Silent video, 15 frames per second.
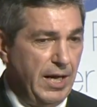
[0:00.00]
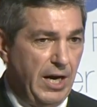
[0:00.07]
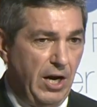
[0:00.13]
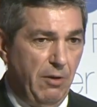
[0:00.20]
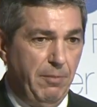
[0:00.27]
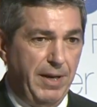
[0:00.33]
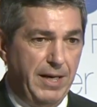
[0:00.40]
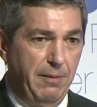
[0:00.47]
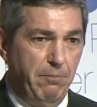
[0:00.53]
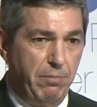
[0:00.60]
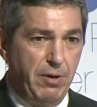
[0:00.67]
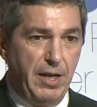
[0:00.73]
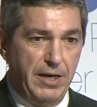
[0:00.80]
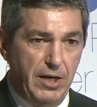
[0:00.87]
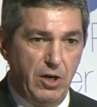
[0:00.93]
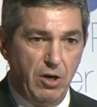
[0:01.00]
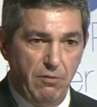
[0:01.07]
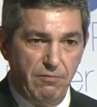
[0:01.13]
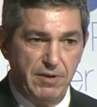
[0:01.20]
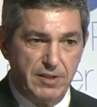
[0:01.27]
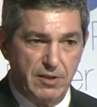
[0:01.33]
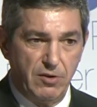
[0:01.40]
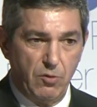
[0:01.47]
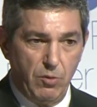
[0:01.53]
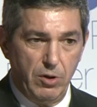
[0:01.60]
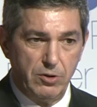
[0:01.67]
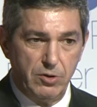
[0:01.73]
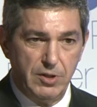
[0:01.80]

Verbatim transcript: how many bloody conflicts in the world